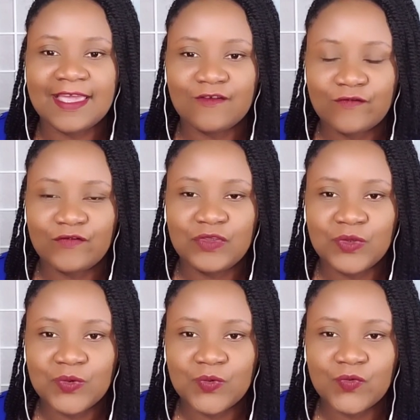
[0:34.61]
if
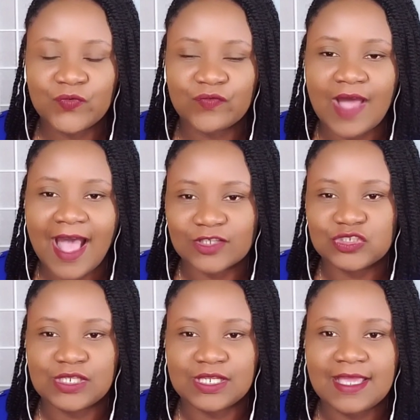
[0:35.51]
you've
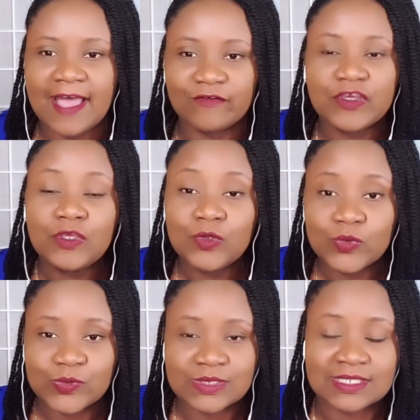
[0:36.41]
actually ever
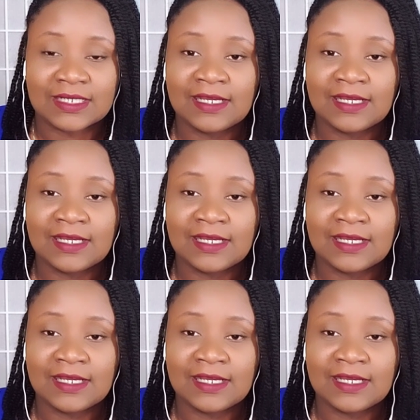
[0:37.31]
used